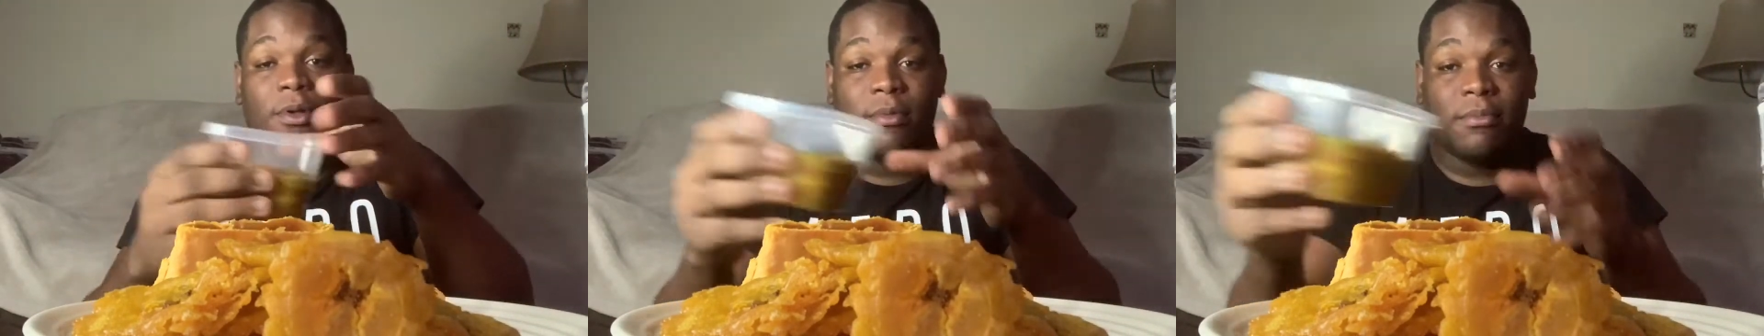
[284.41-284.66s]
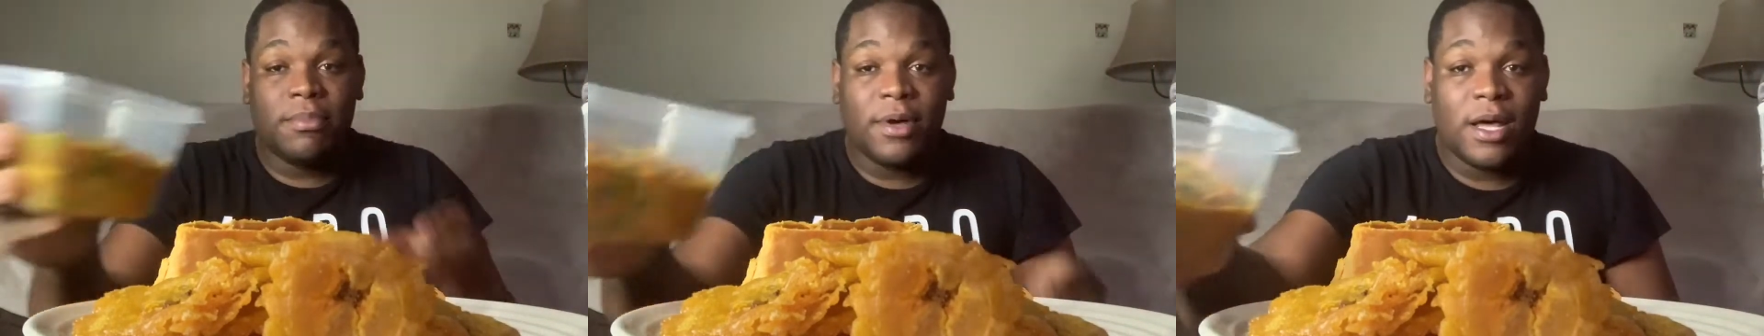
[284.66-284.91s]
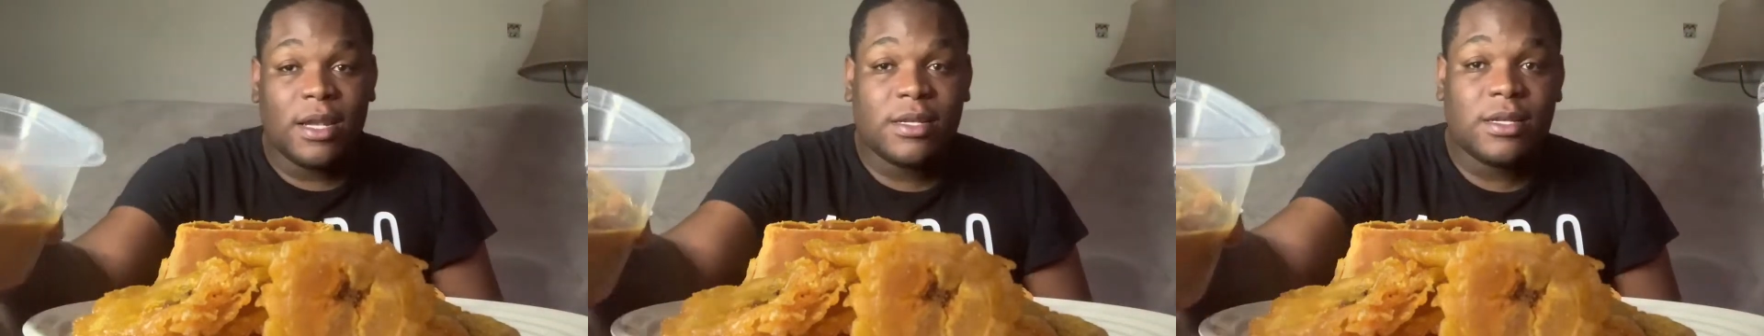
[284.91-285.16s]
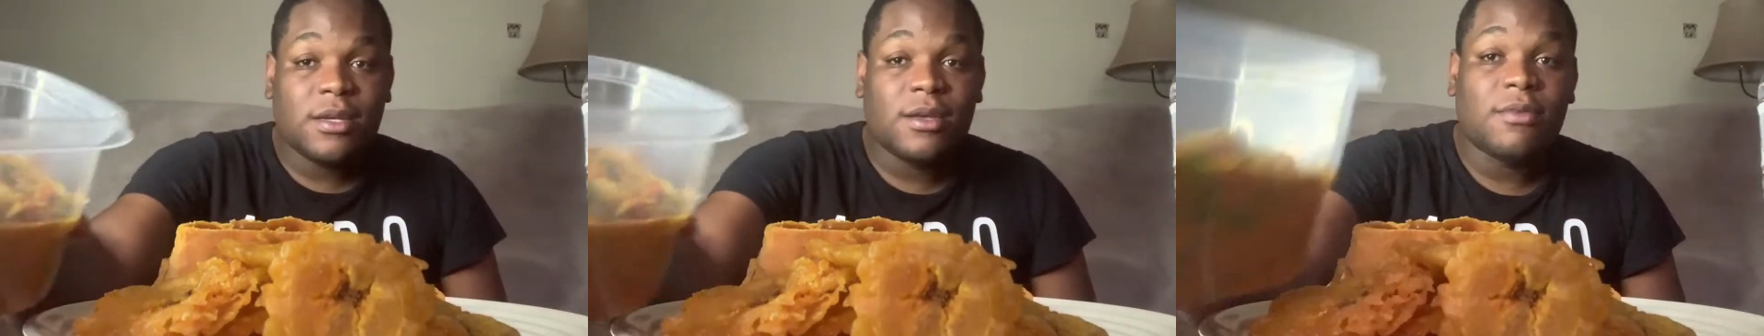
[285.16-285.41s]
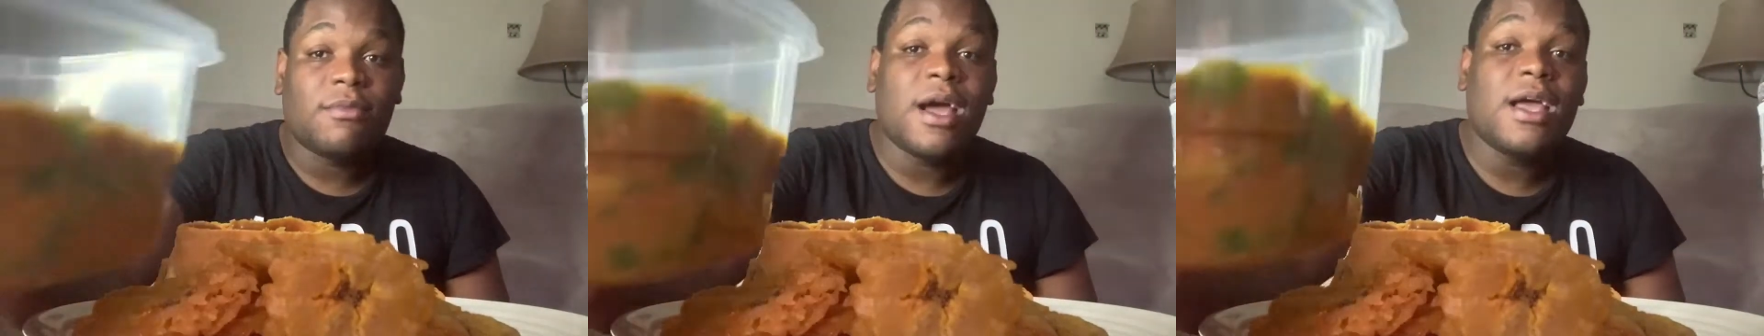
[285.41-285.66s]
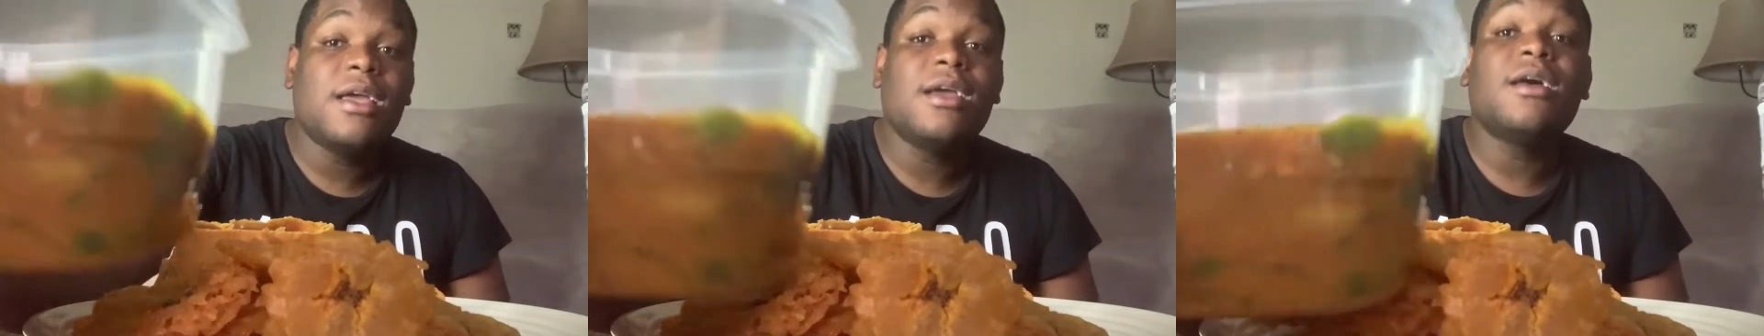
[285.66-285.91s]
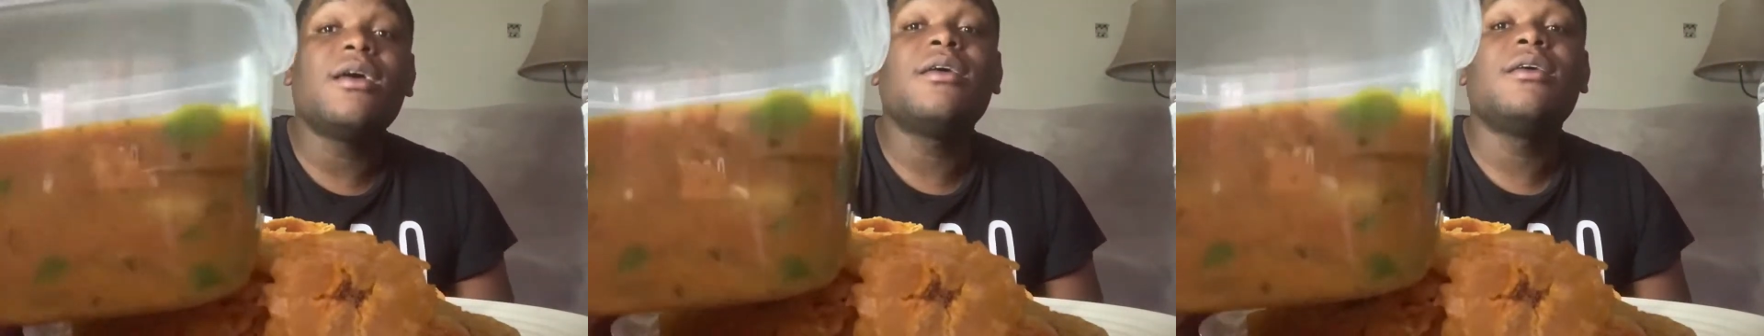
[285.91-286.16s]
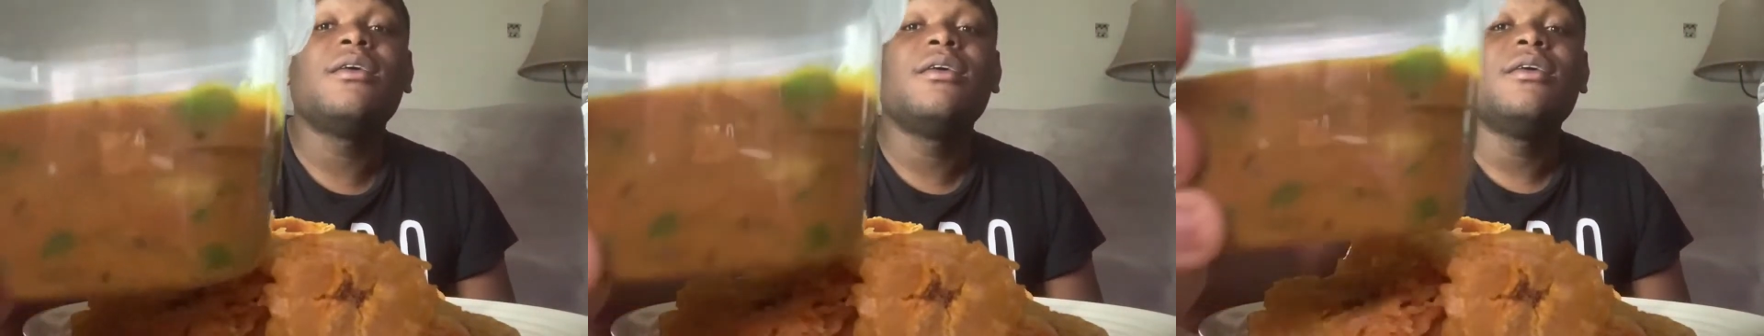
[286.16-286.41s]
but right
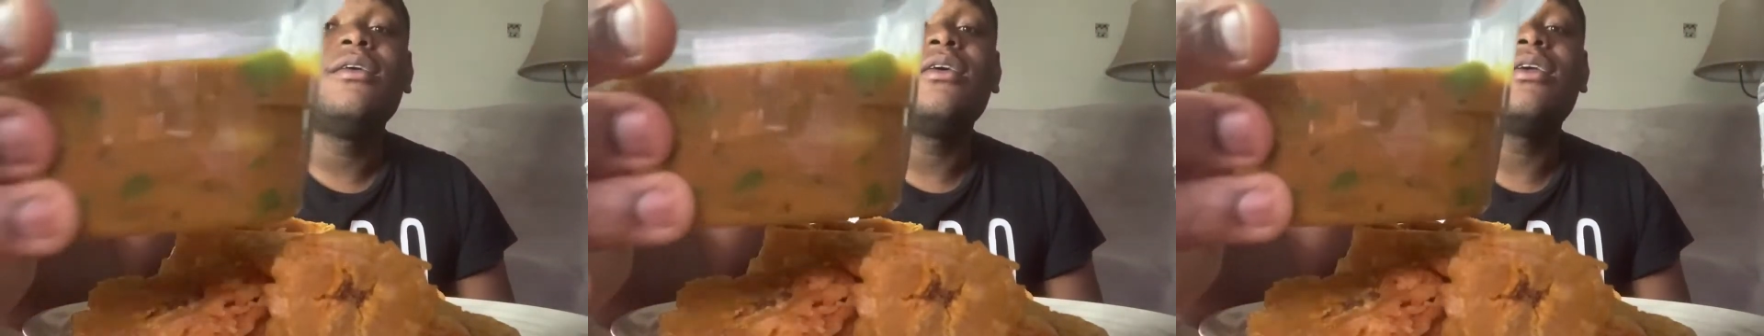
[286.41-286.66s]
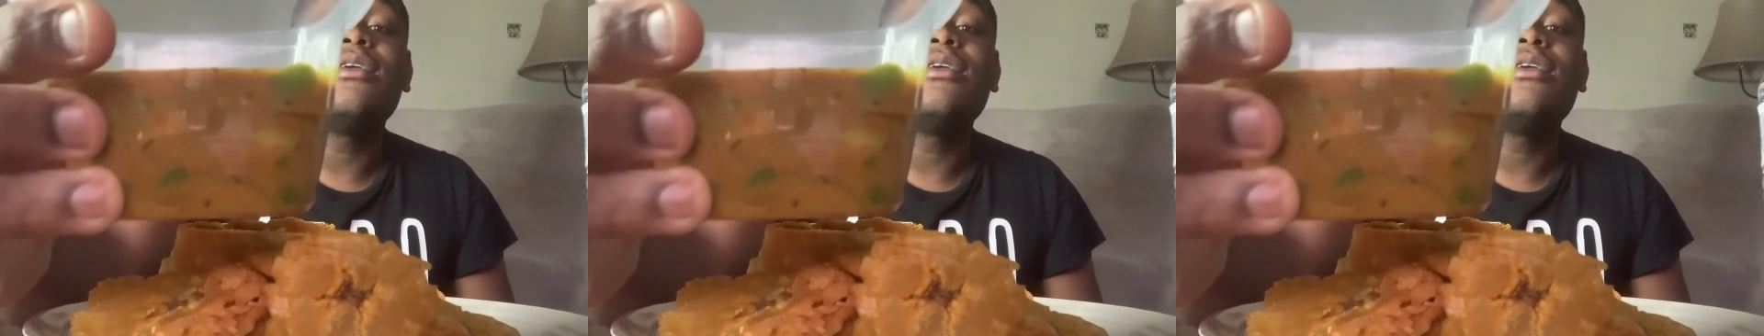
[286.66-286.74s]
here you can